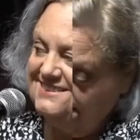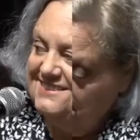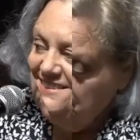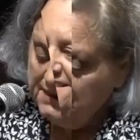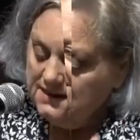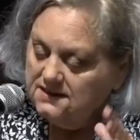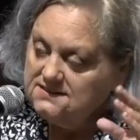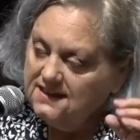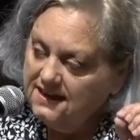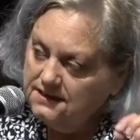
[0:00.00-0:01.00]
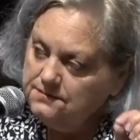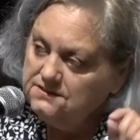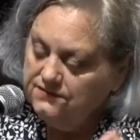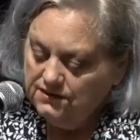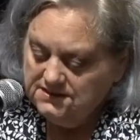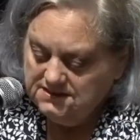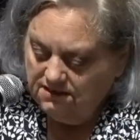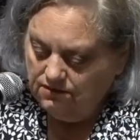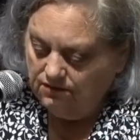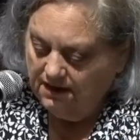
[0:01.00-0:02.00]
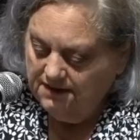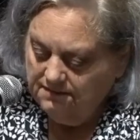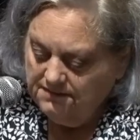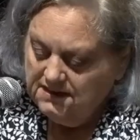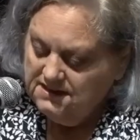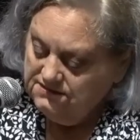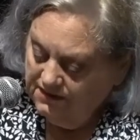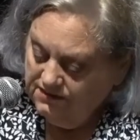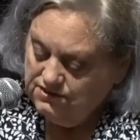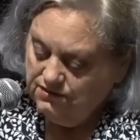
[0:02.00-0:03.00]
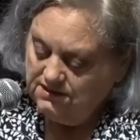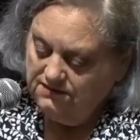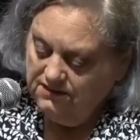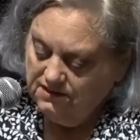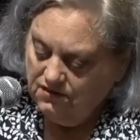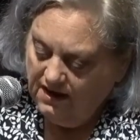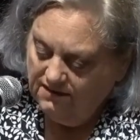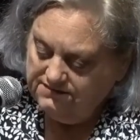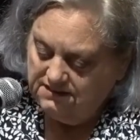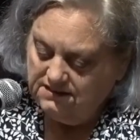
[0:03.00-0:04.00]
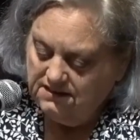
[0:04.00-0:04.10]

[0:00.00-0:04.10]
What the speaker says: Because the enemy's very subtle, right? He's very tricky, very crafted.